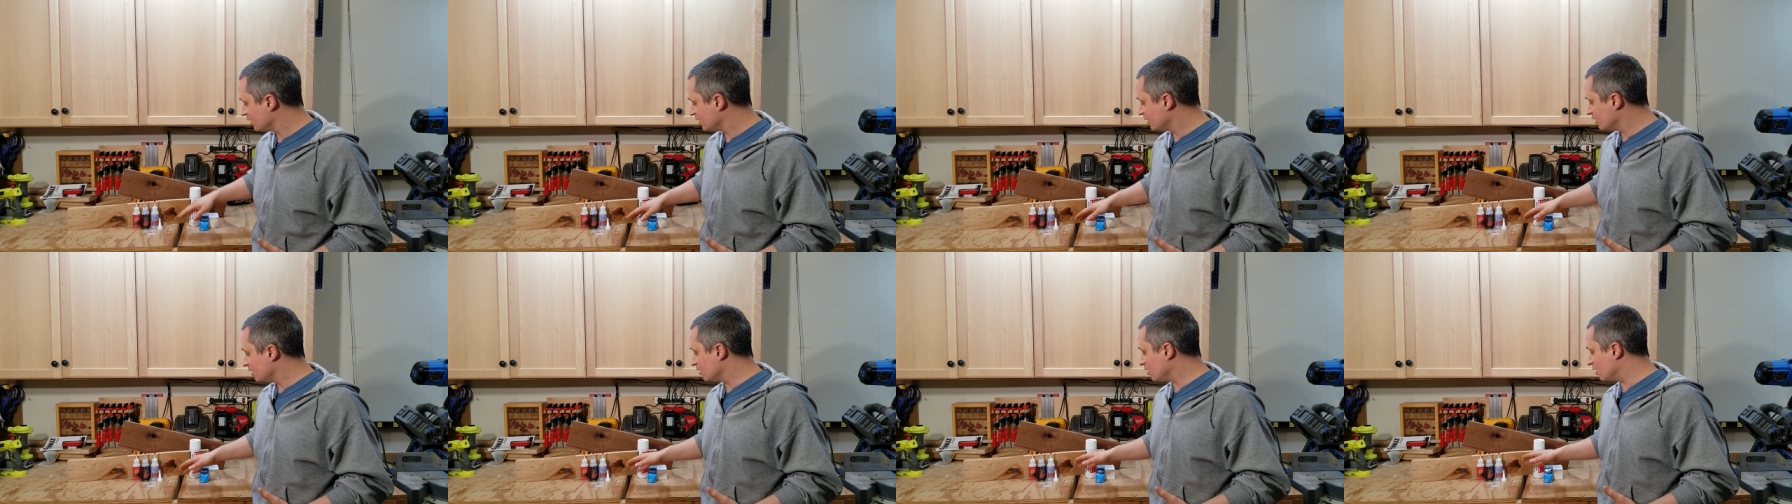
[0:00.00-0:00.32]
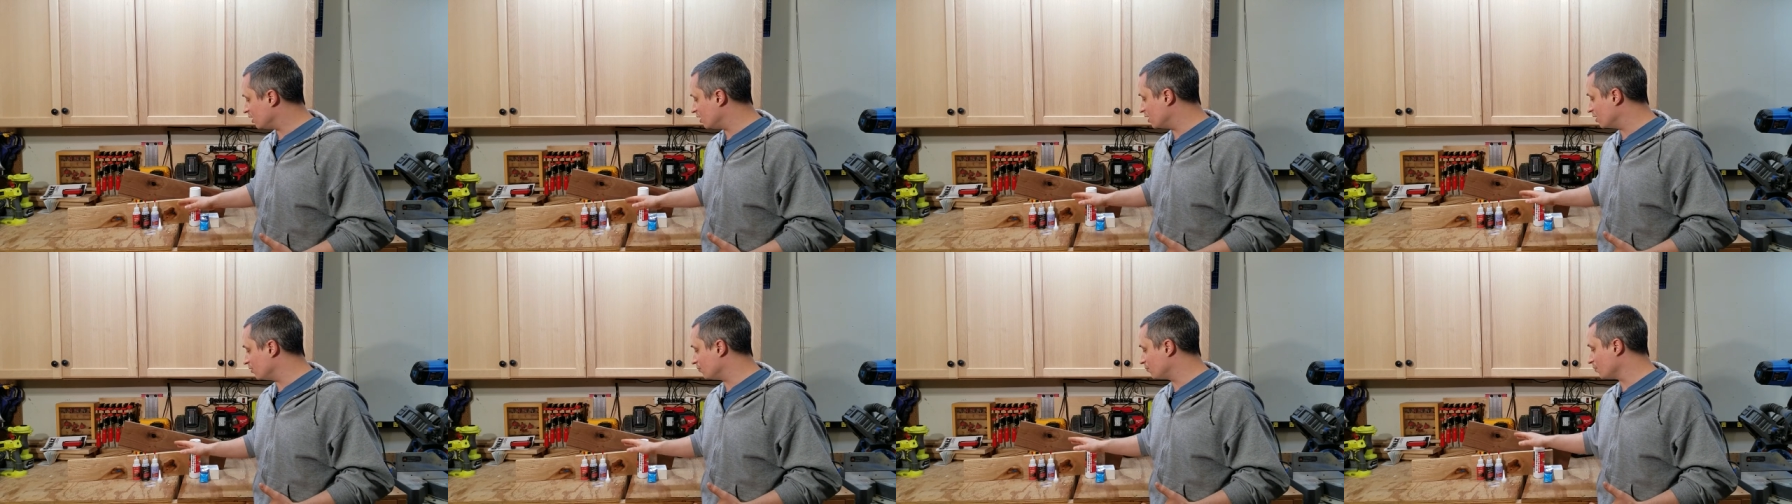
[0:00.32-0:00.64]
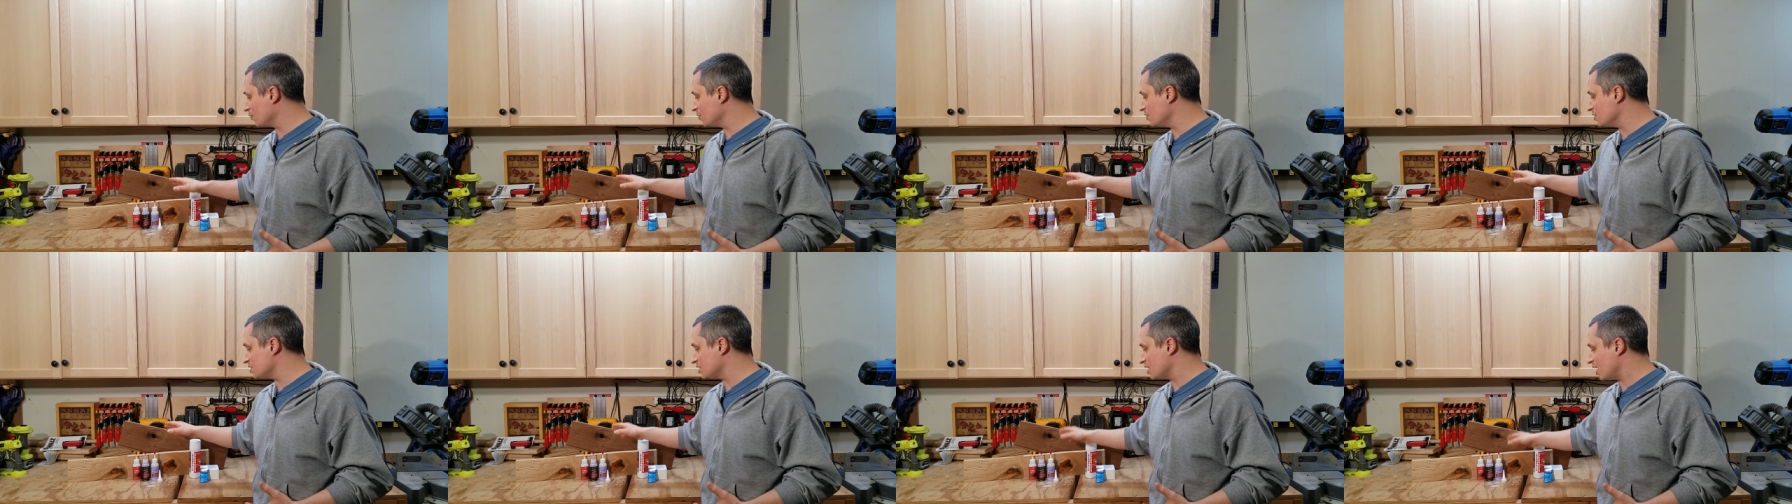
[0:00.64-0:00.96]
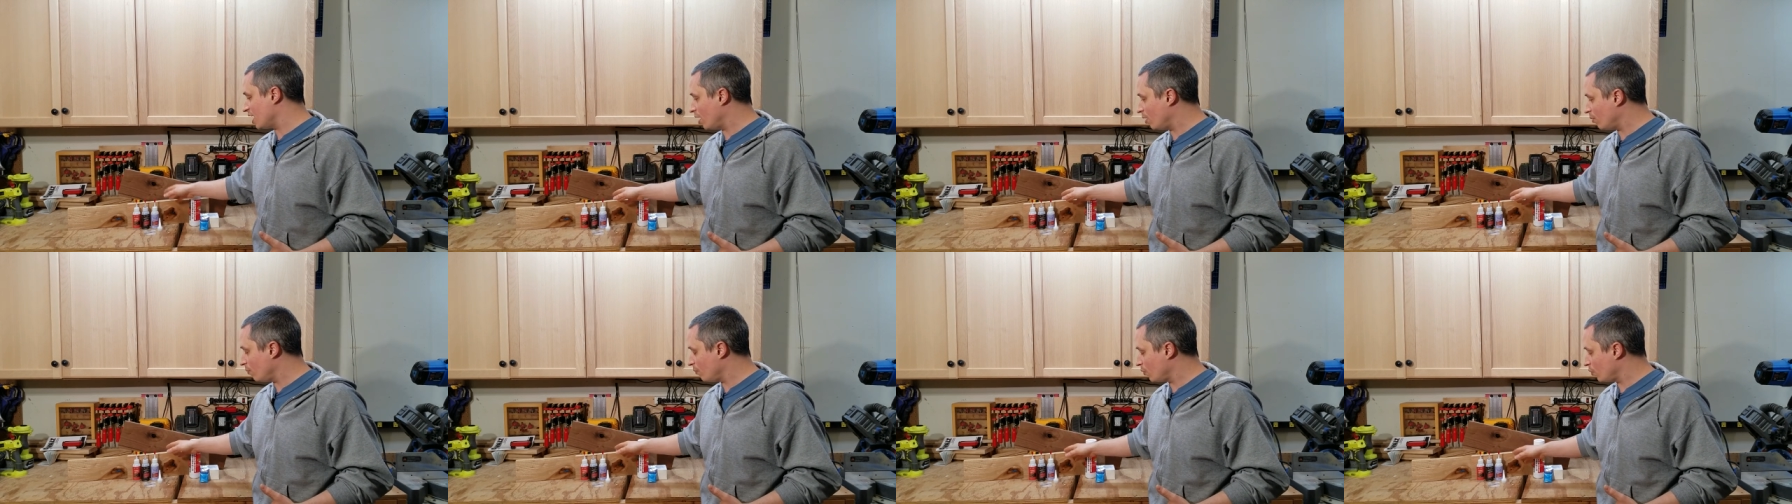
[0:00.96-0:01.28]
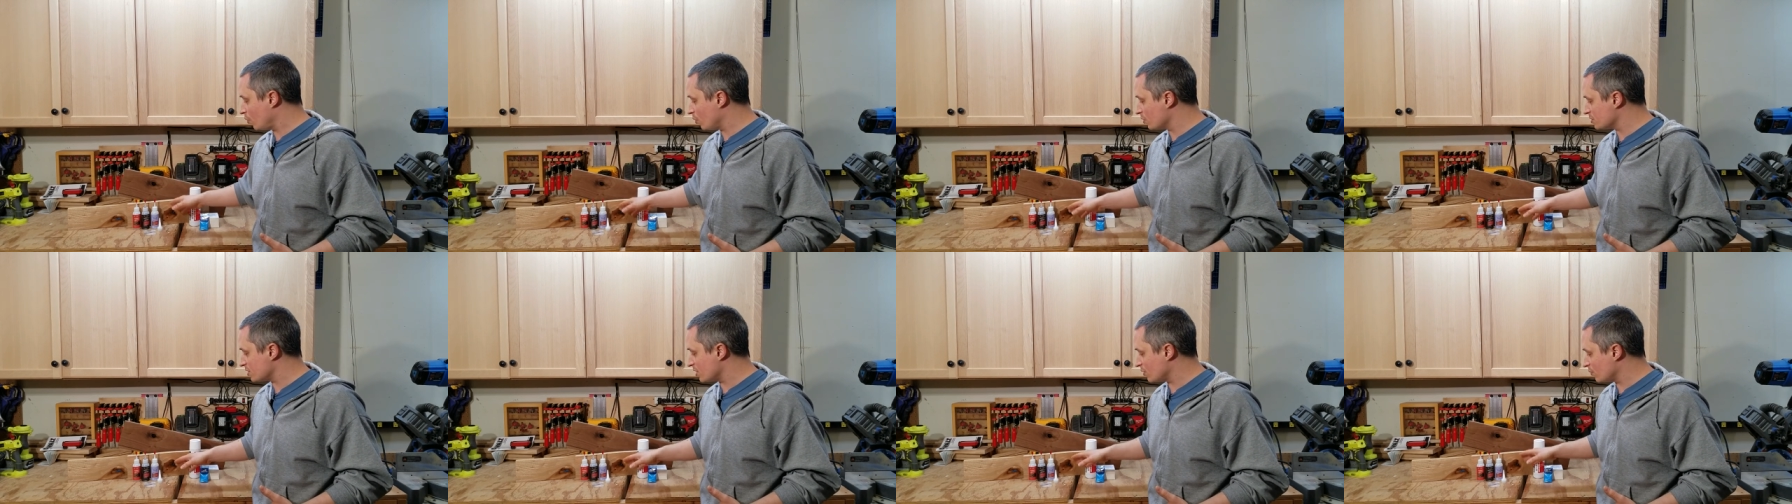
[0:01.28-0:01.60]
Uh, and for these elm
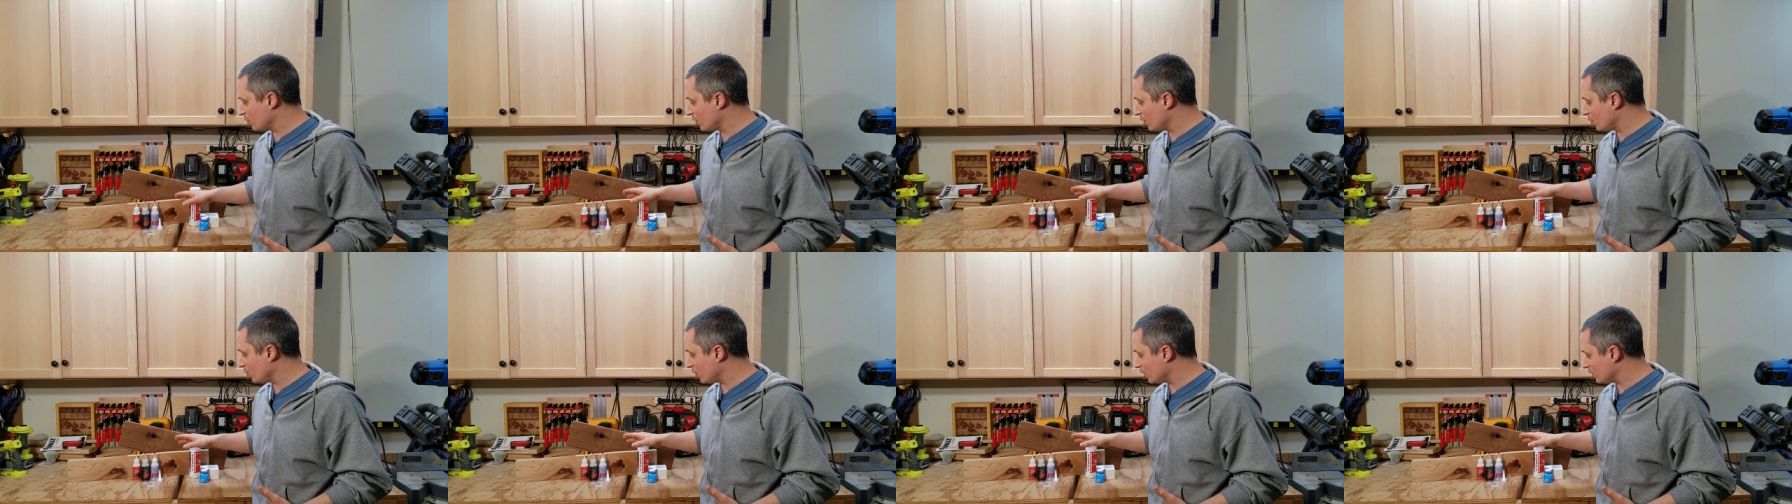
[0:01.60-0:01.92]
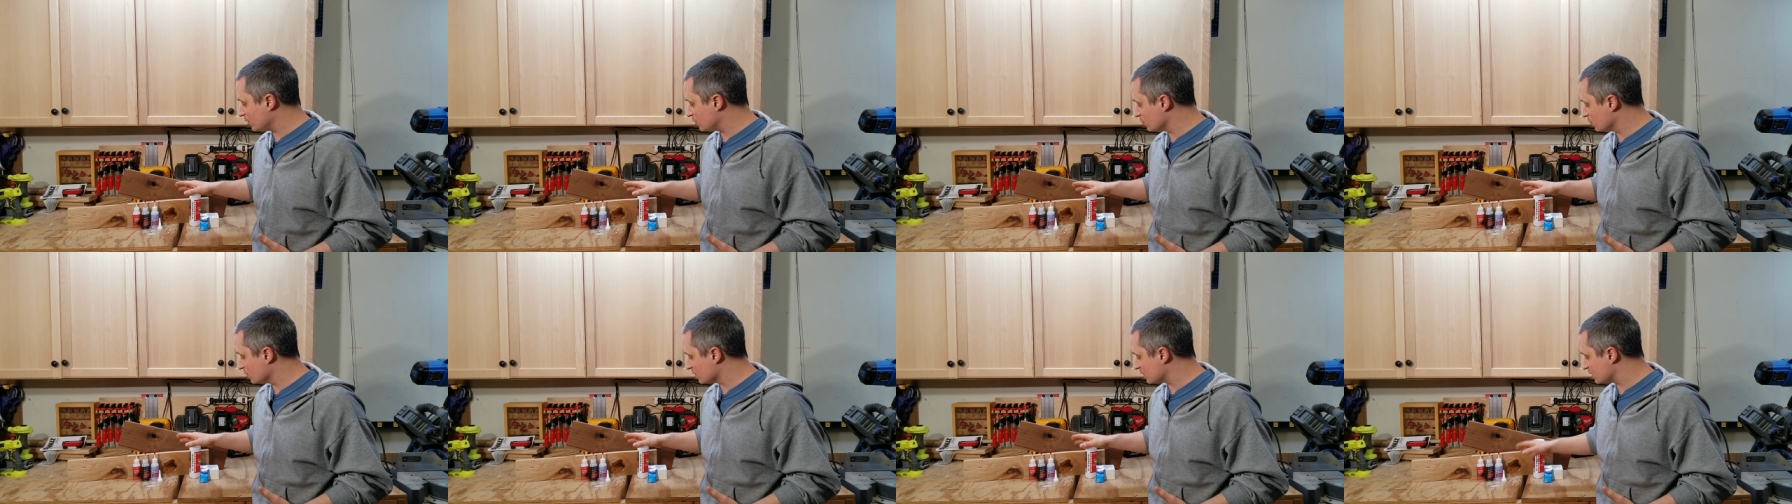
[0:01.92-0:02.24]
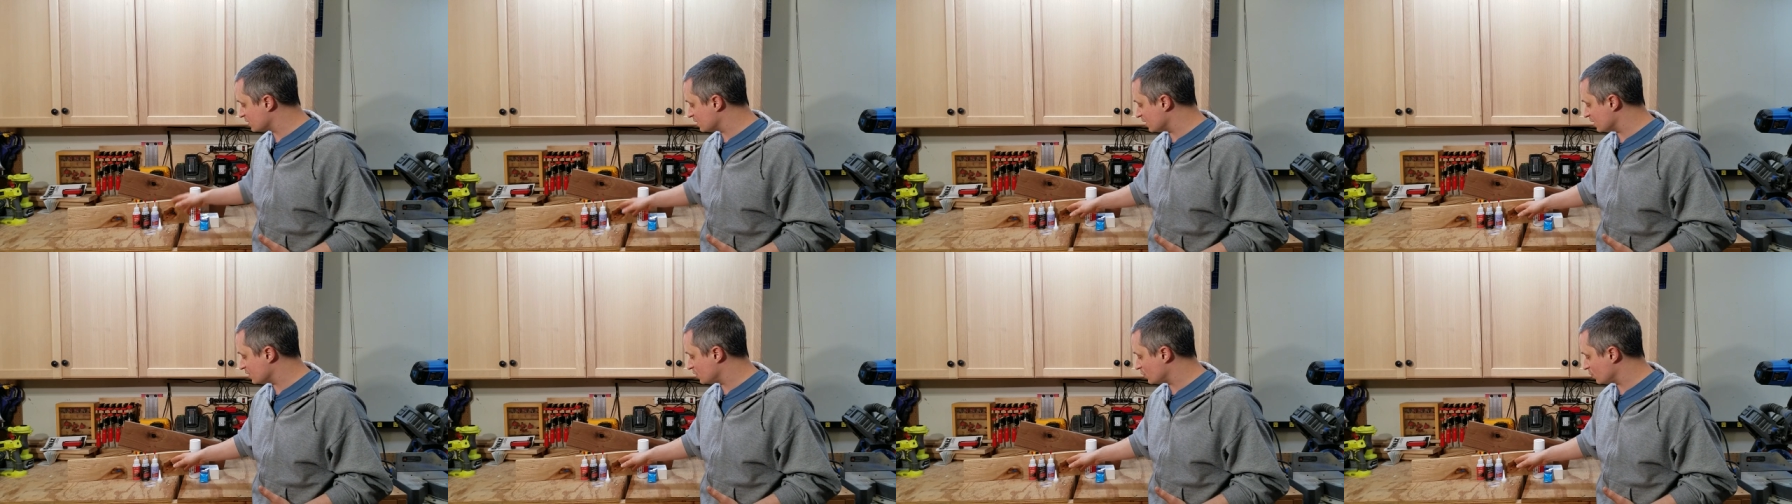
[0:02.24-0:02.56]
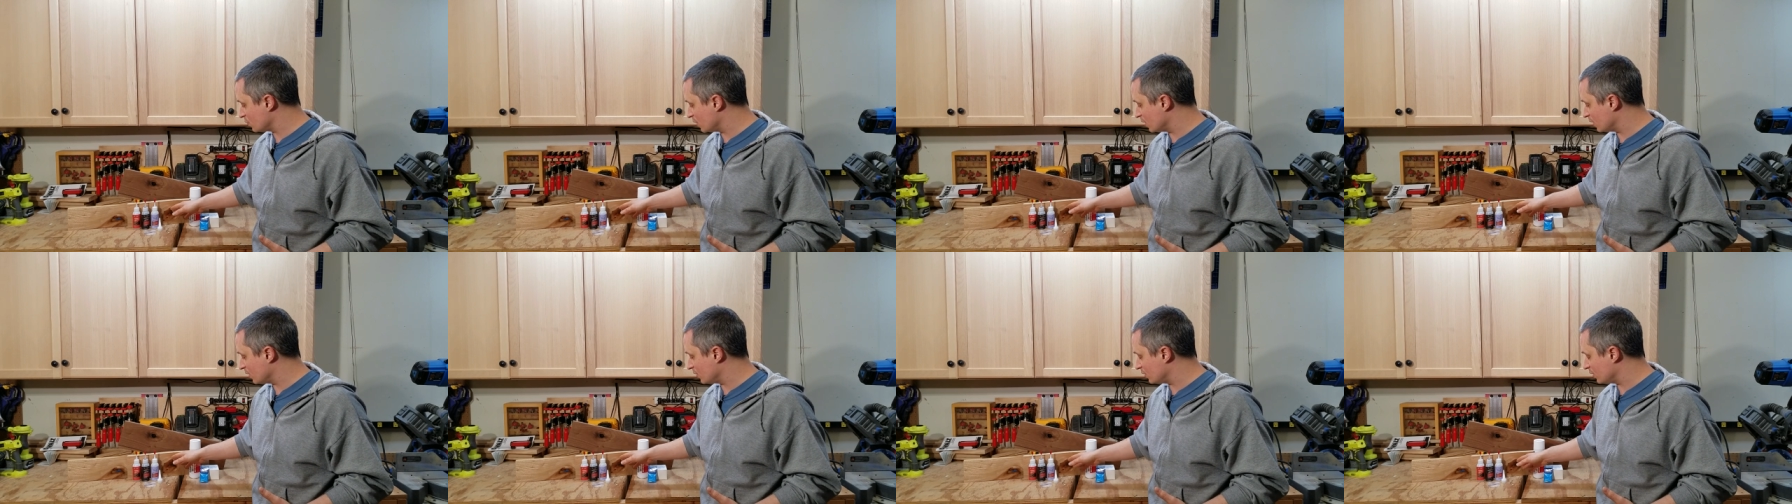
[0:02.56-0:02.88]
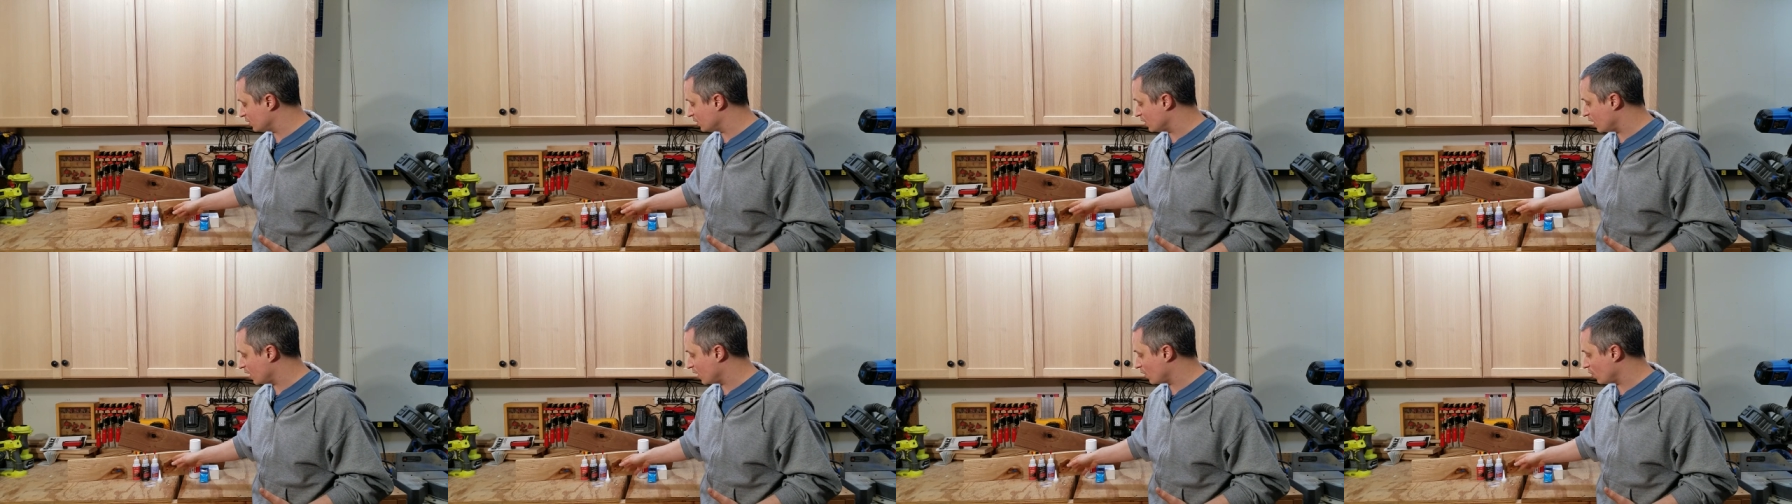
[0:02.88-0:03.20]
boards, I really wanted to accentuate
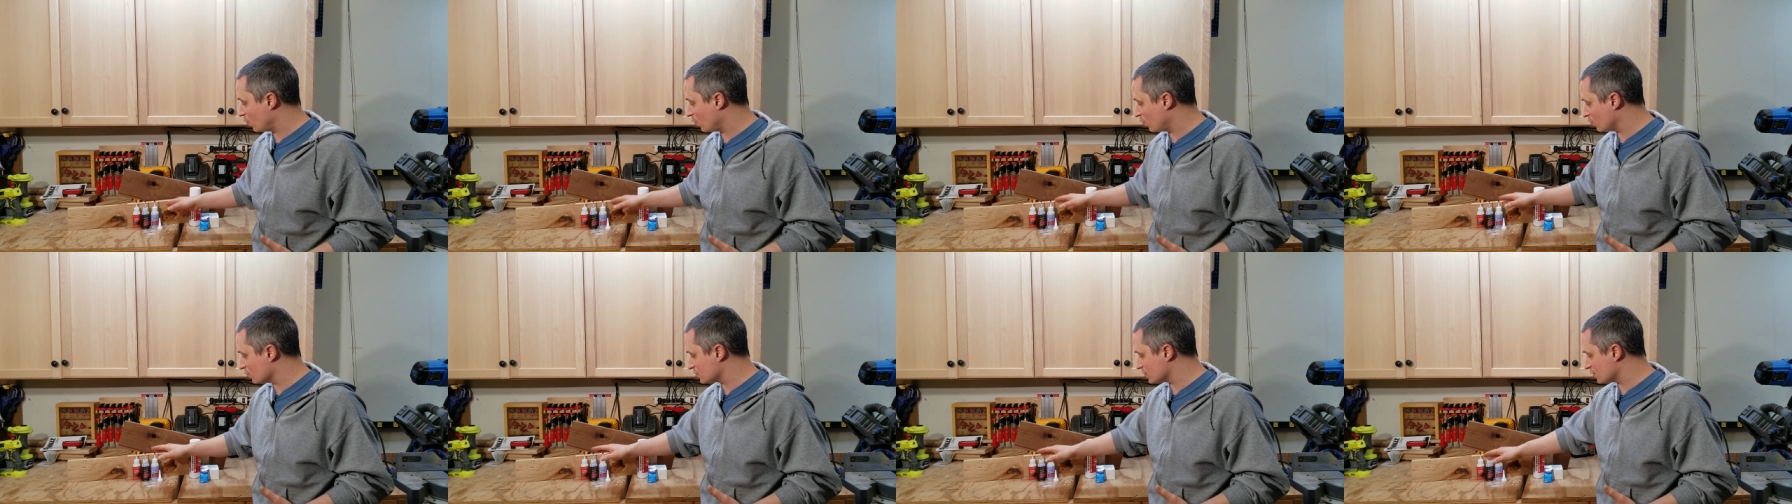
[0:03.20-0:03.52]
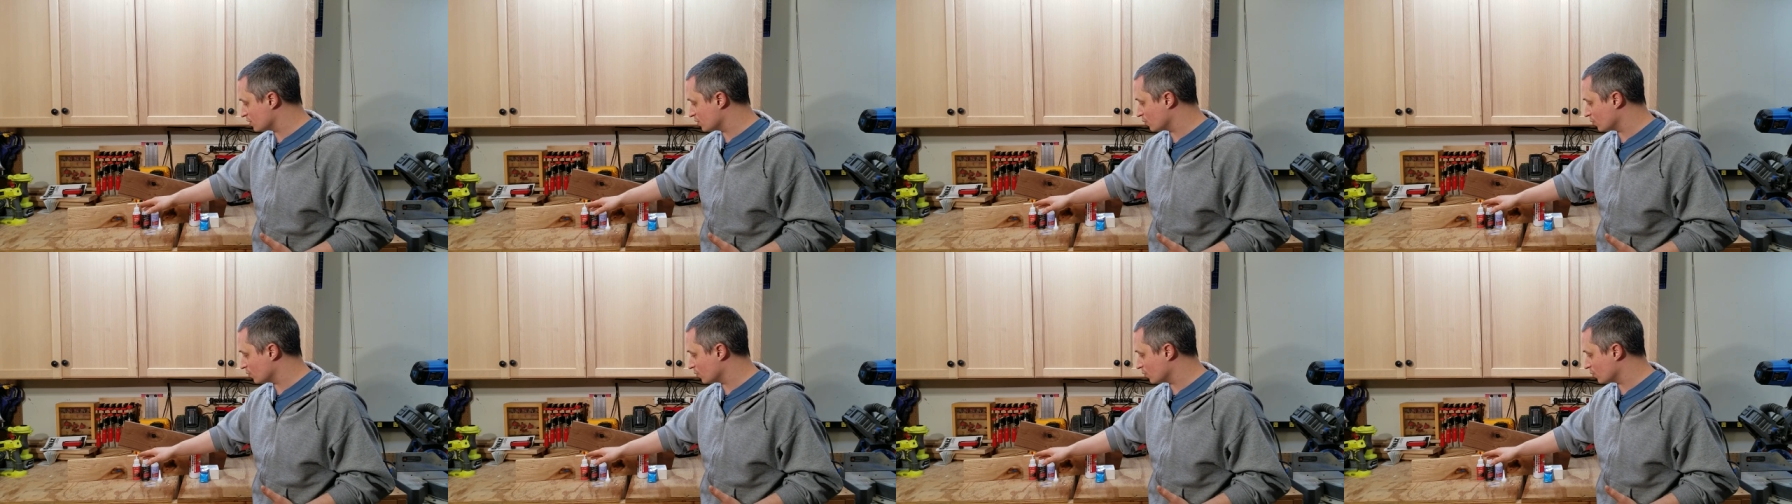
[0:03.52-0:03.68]
the knot holes